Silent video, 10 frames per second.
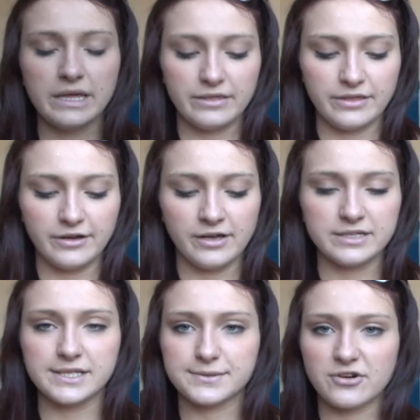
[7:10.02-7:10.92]
the
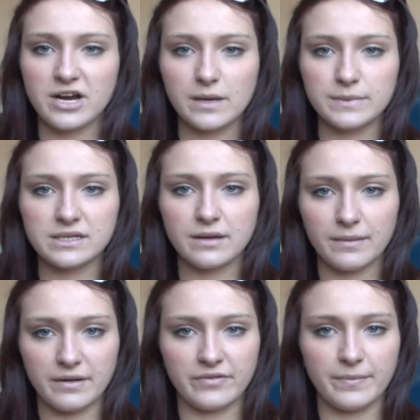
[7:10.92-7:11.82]
subscribers
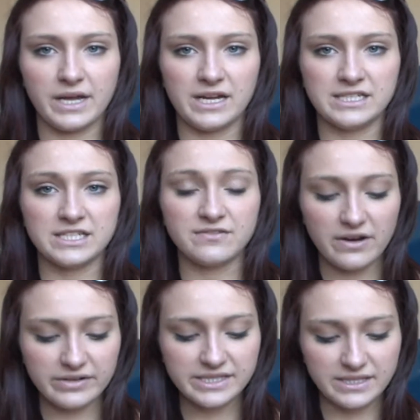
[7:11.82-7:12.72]
cover page is
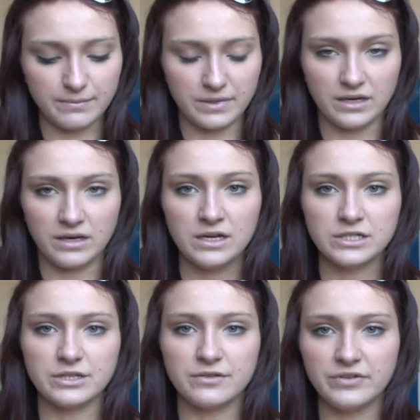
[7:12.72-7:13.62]
very similar
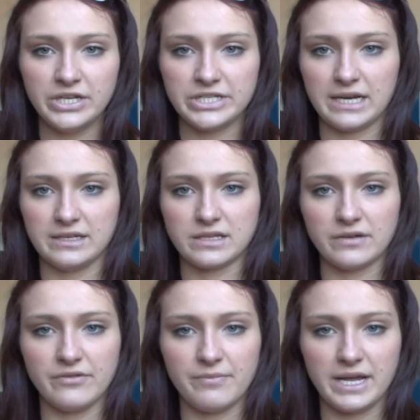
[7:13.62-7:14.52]
to the retailer's
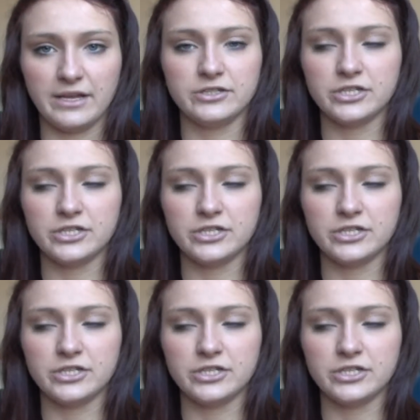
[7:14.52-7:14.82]
cover page.